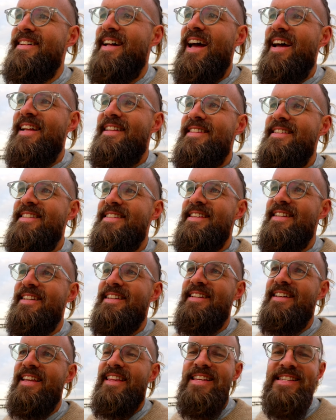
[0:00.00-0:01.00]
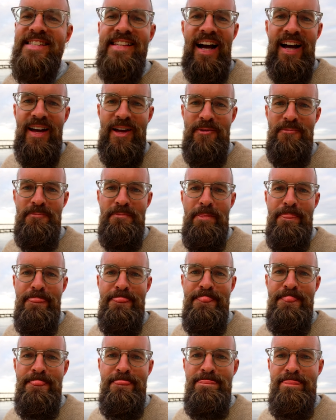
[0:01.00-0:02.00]
And this guy,
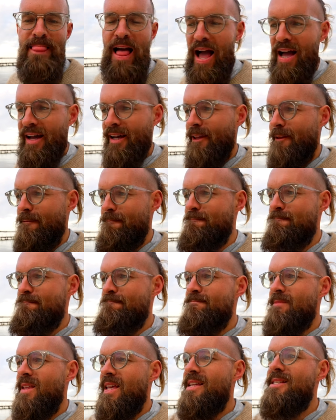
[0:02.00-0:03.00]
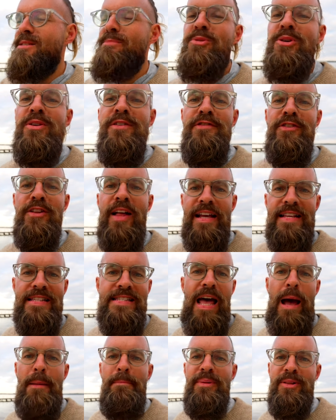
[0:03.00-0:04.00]
Ari, he's a beautiful
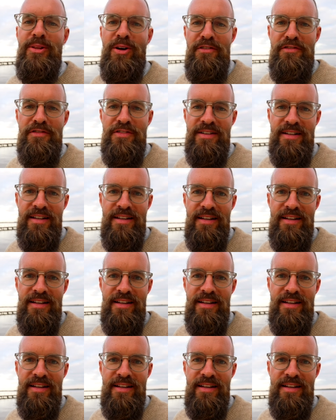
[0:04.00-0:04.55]
example of